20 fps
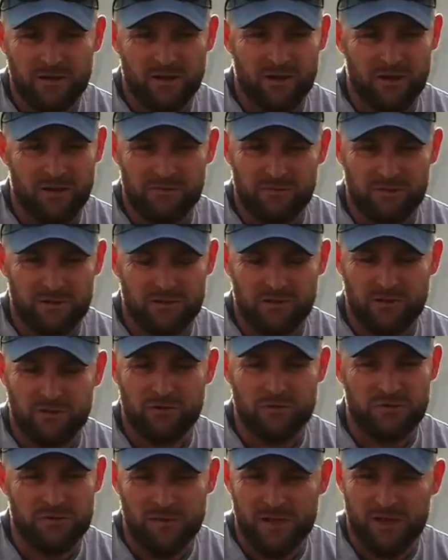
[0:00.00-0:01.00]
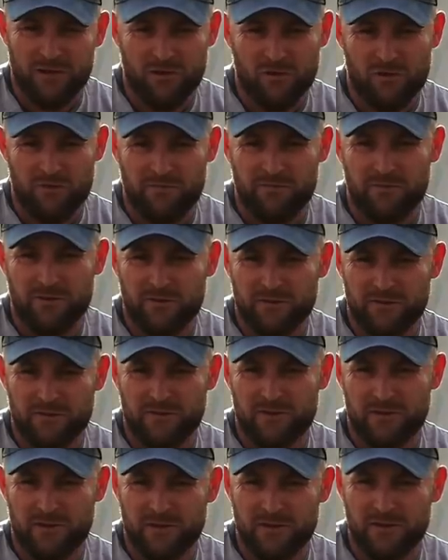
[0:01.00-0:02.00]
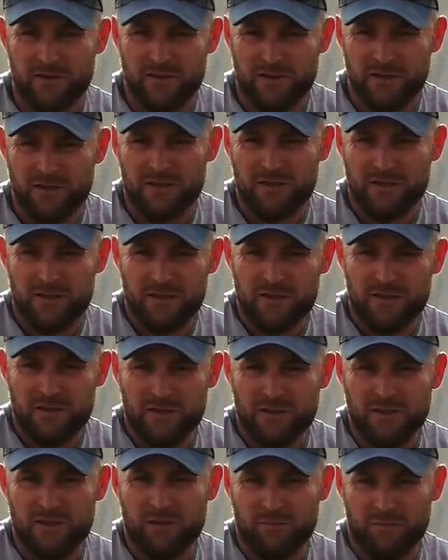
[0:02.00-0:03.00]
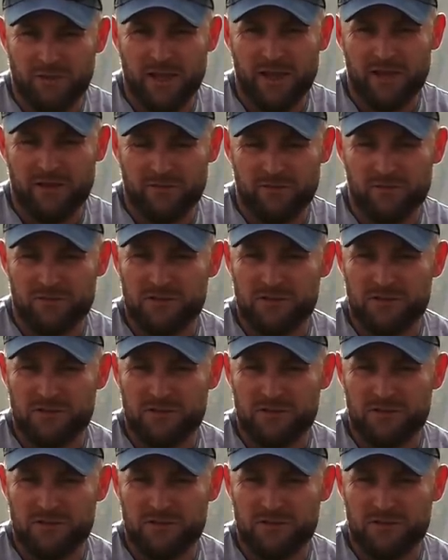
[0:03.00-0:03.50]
I have a huge amount of confidence in the players,